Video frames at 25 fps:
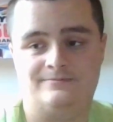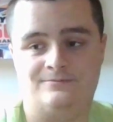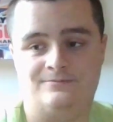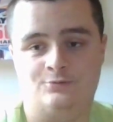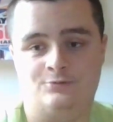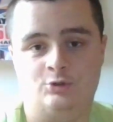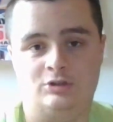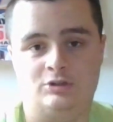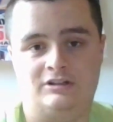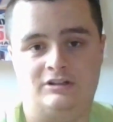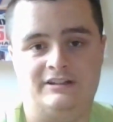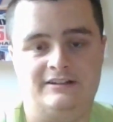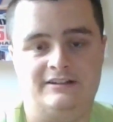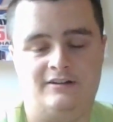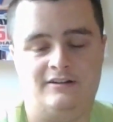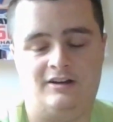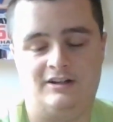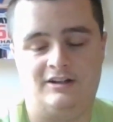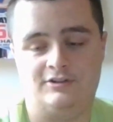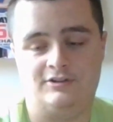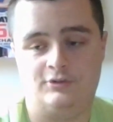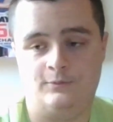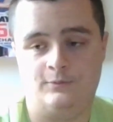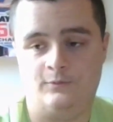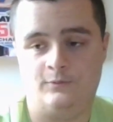Really
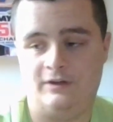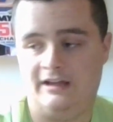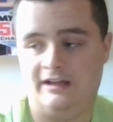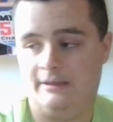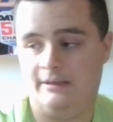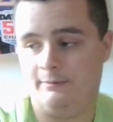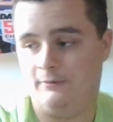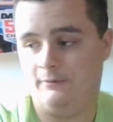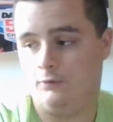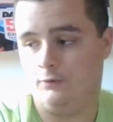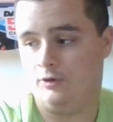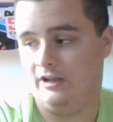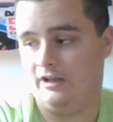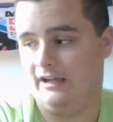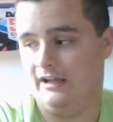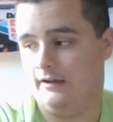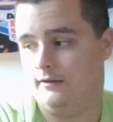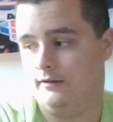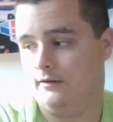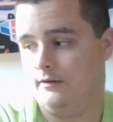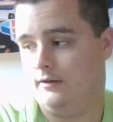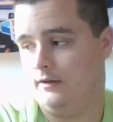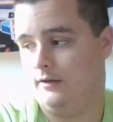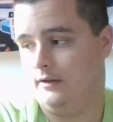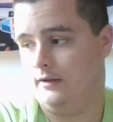awesome, happy for that.
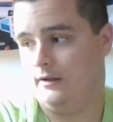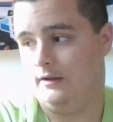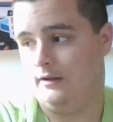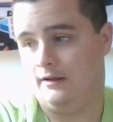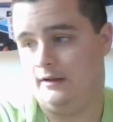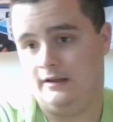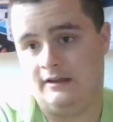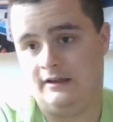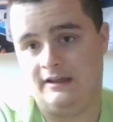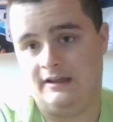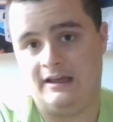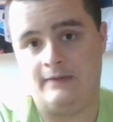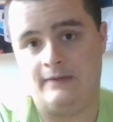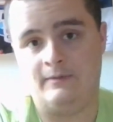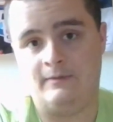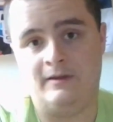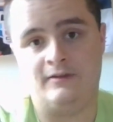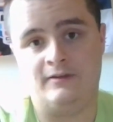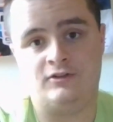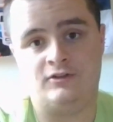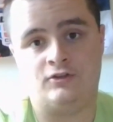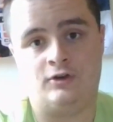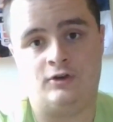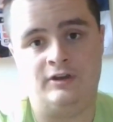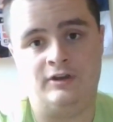And
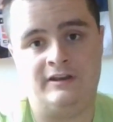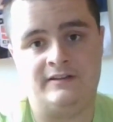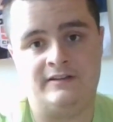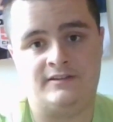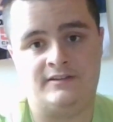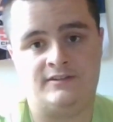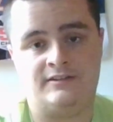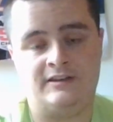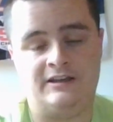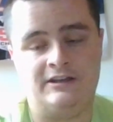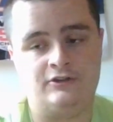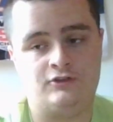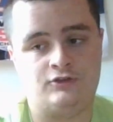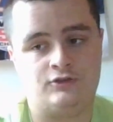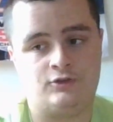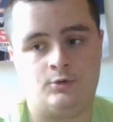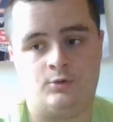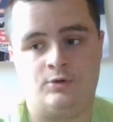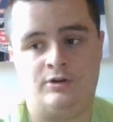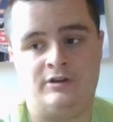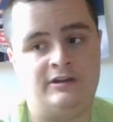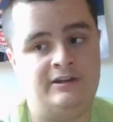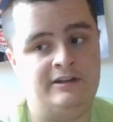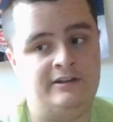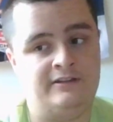then starting at stage
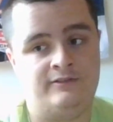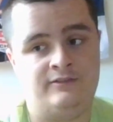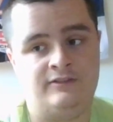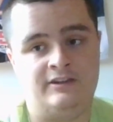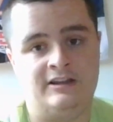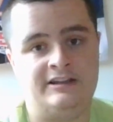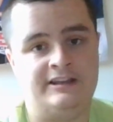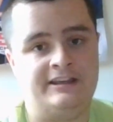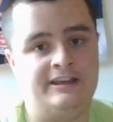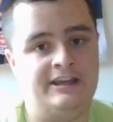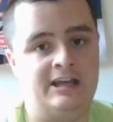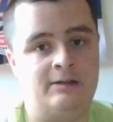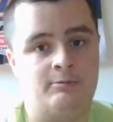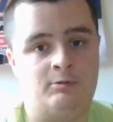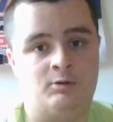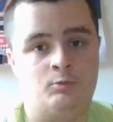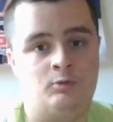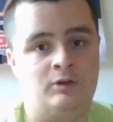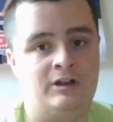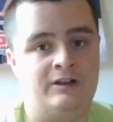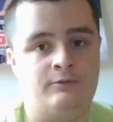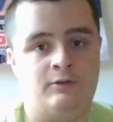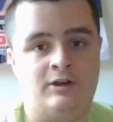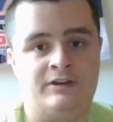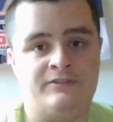3, Denny Hamlin
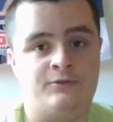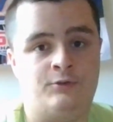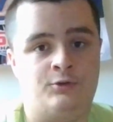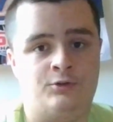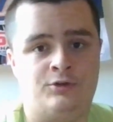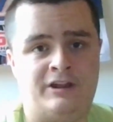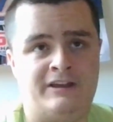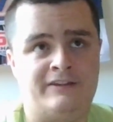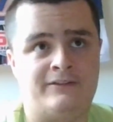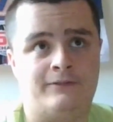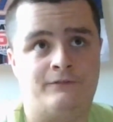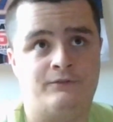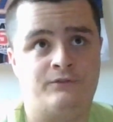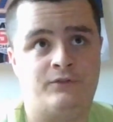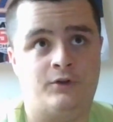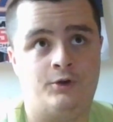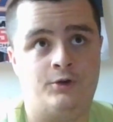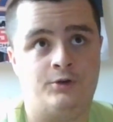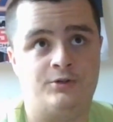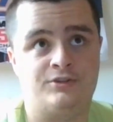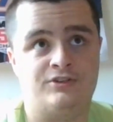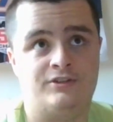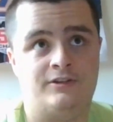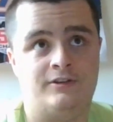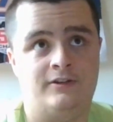led for the
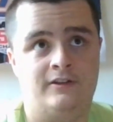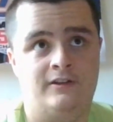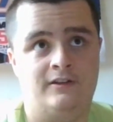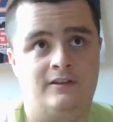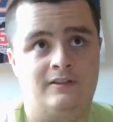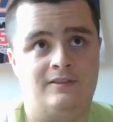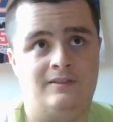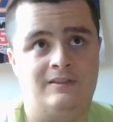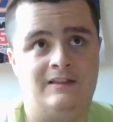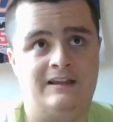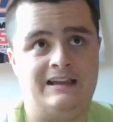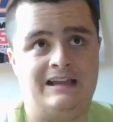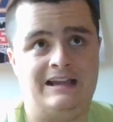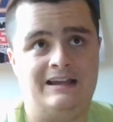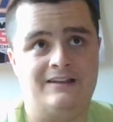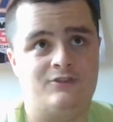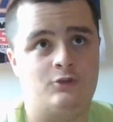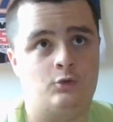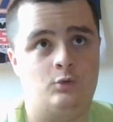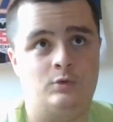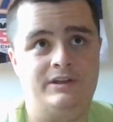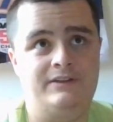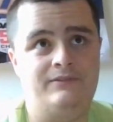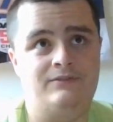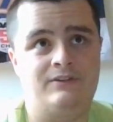first
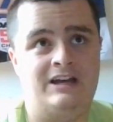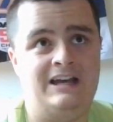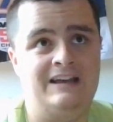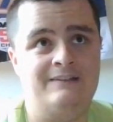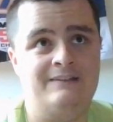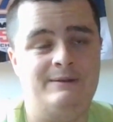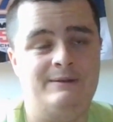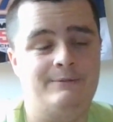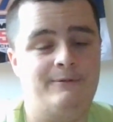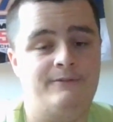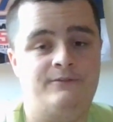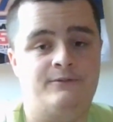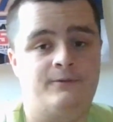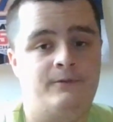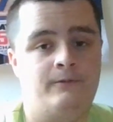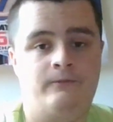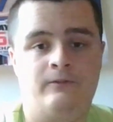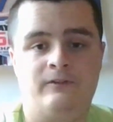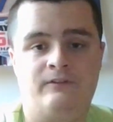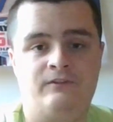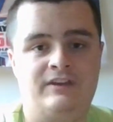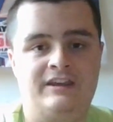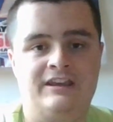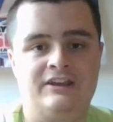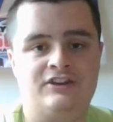25, maybe
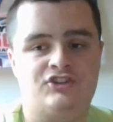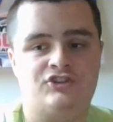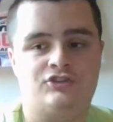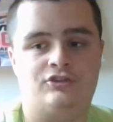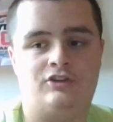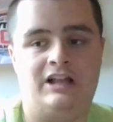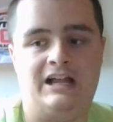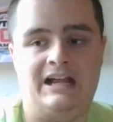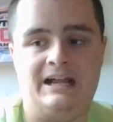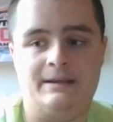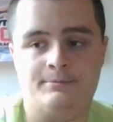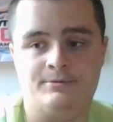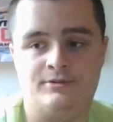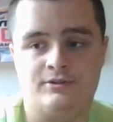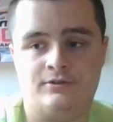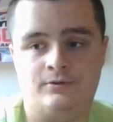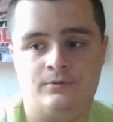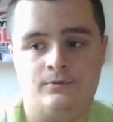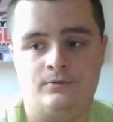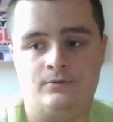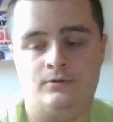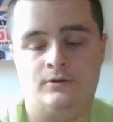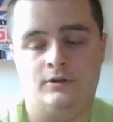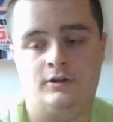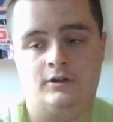50-ish laps
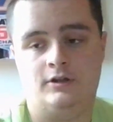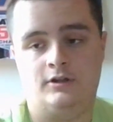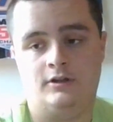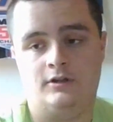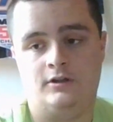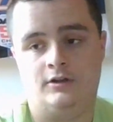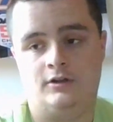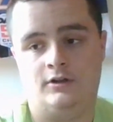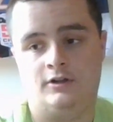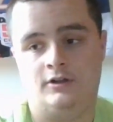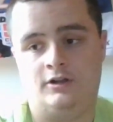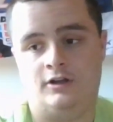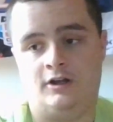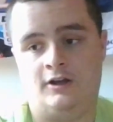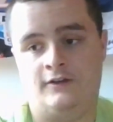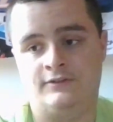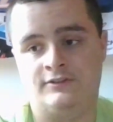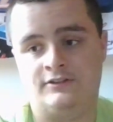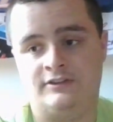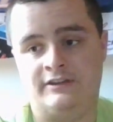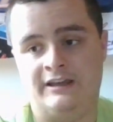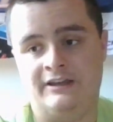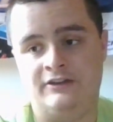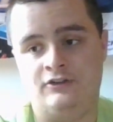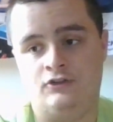of
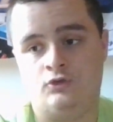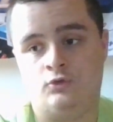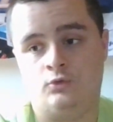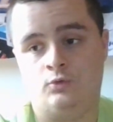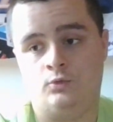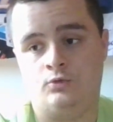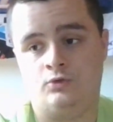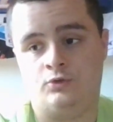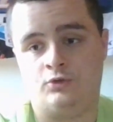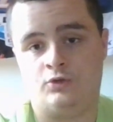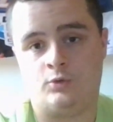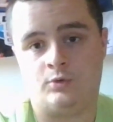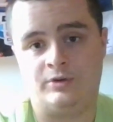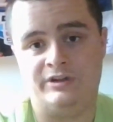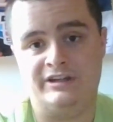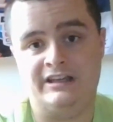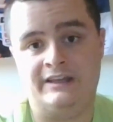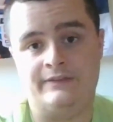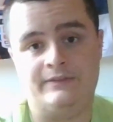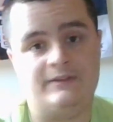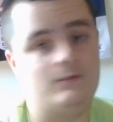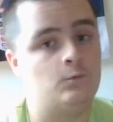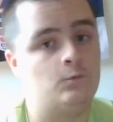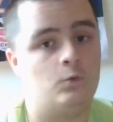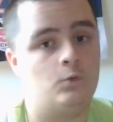stage 3,
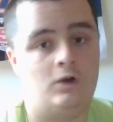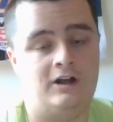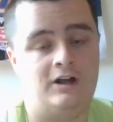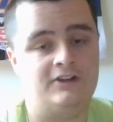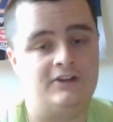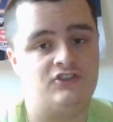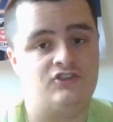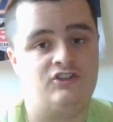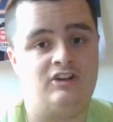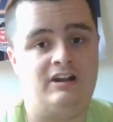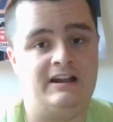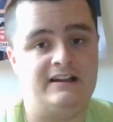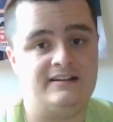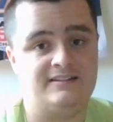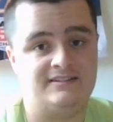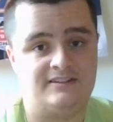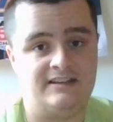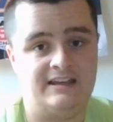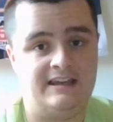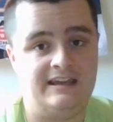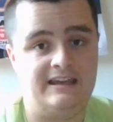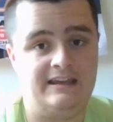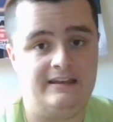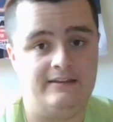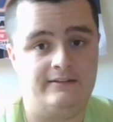and then Ross
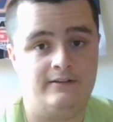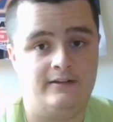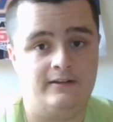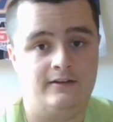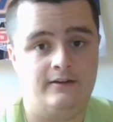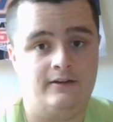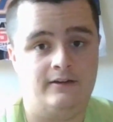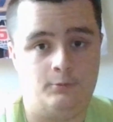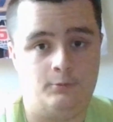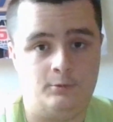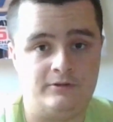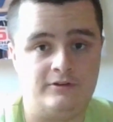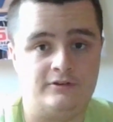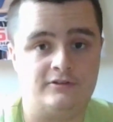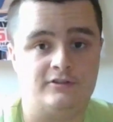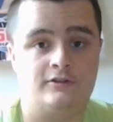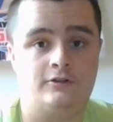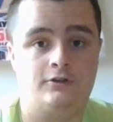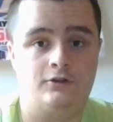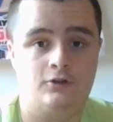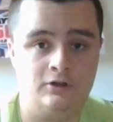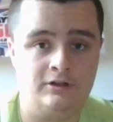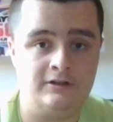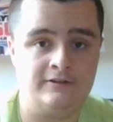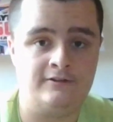Chastain, with as
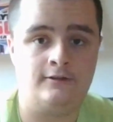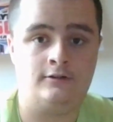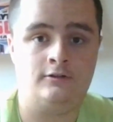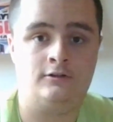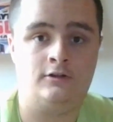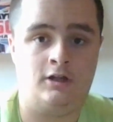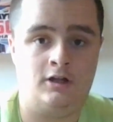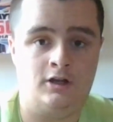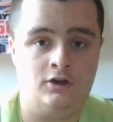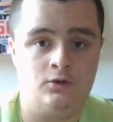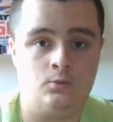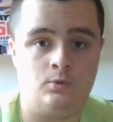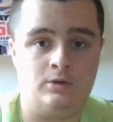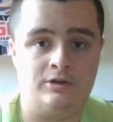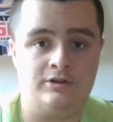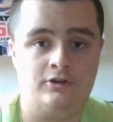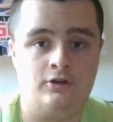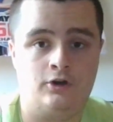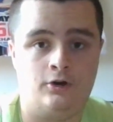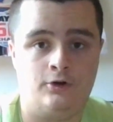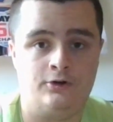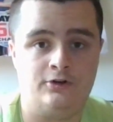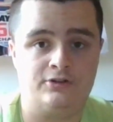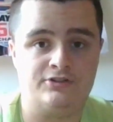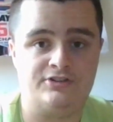good as a long run
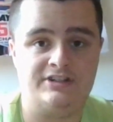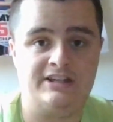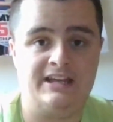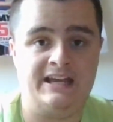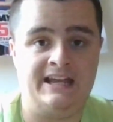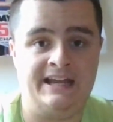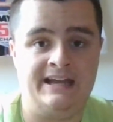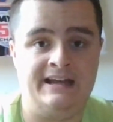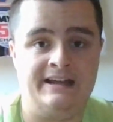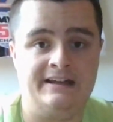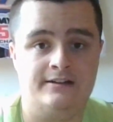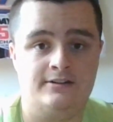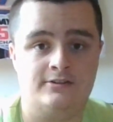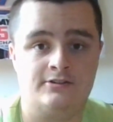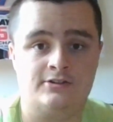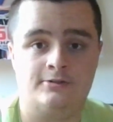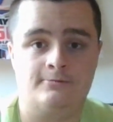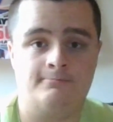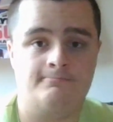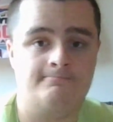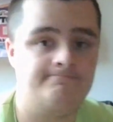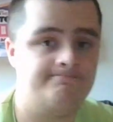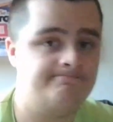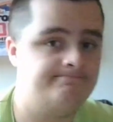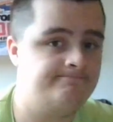car as he has,
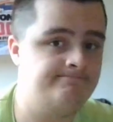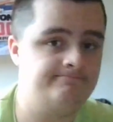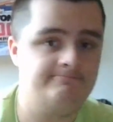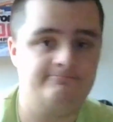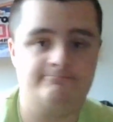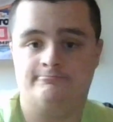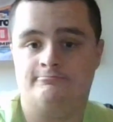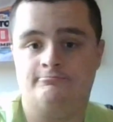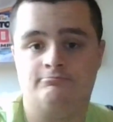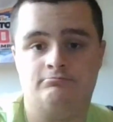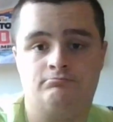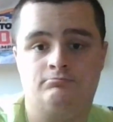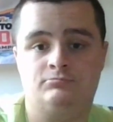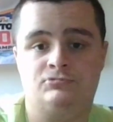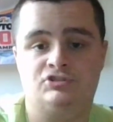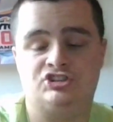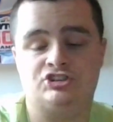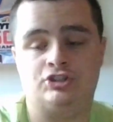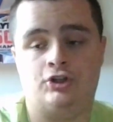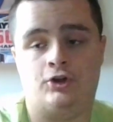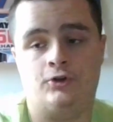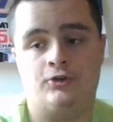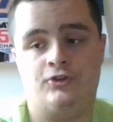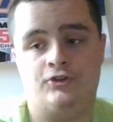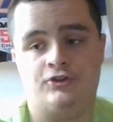
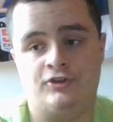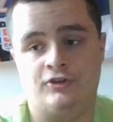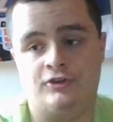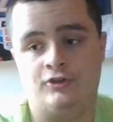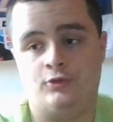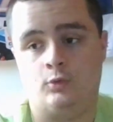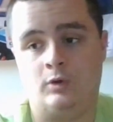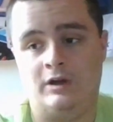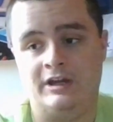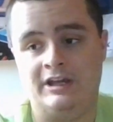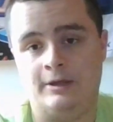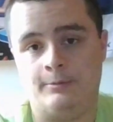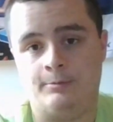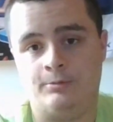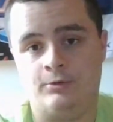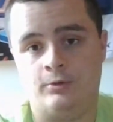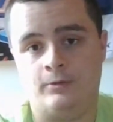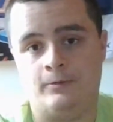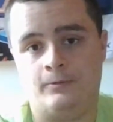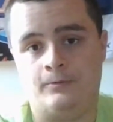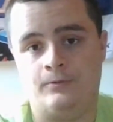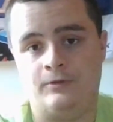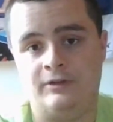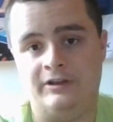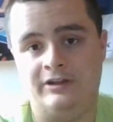charges his way up through
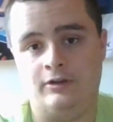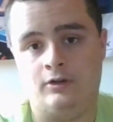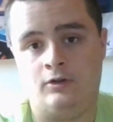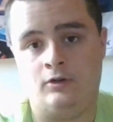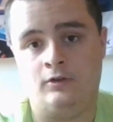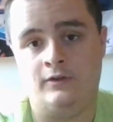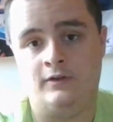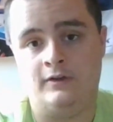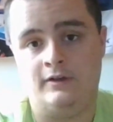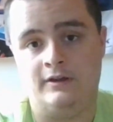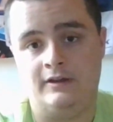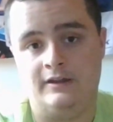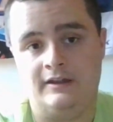the field,